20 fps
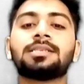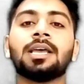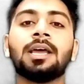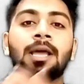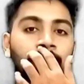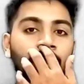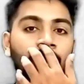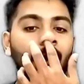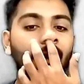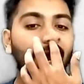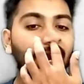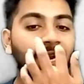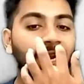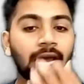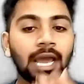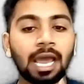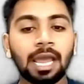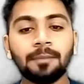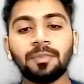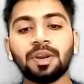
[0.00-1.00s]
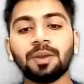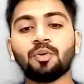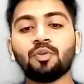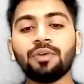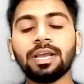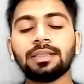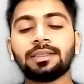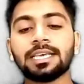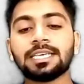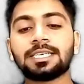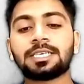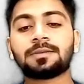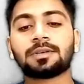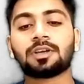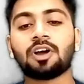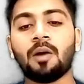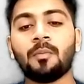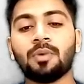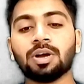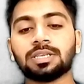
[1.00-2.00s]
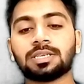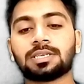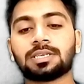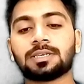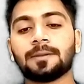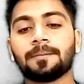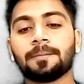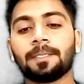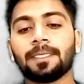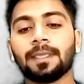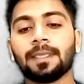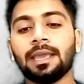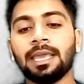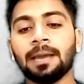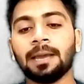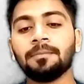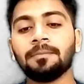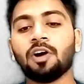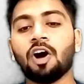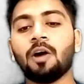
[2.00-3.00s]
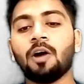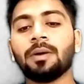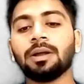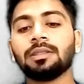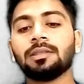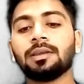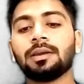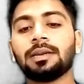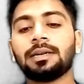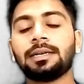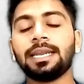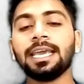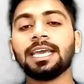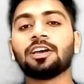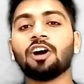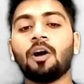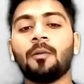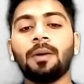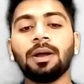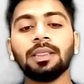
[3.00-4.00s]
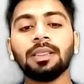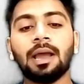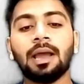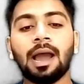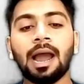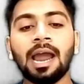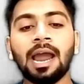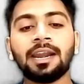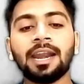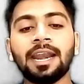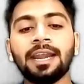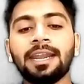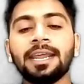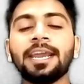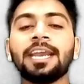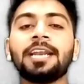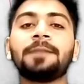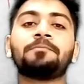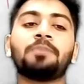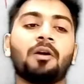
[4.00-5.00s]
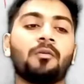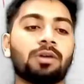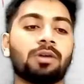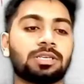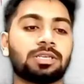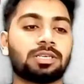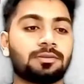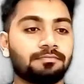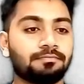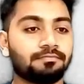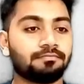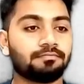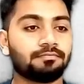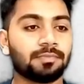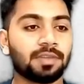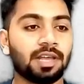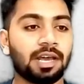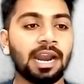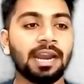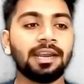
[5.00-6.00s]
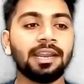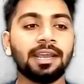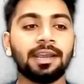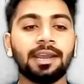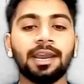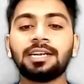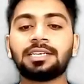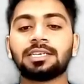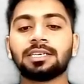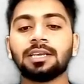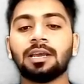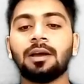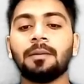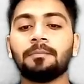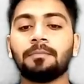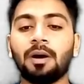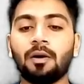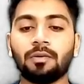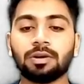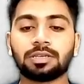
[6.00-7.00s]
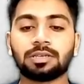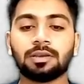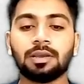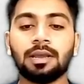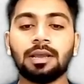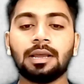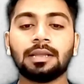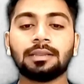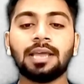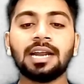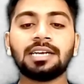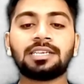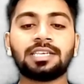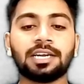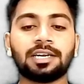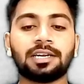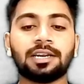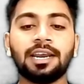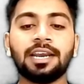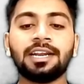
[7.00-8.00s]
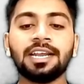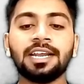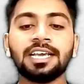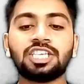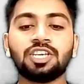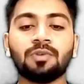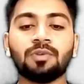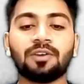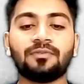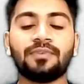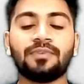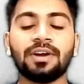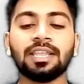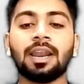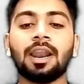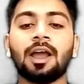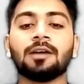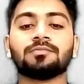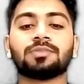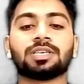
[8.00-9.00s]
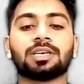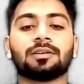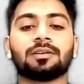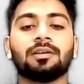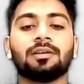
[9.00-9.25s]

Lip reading: Now I am removing these commons. m common, t common, and writing it powers. Writing its powers. That's it. It is your final answer.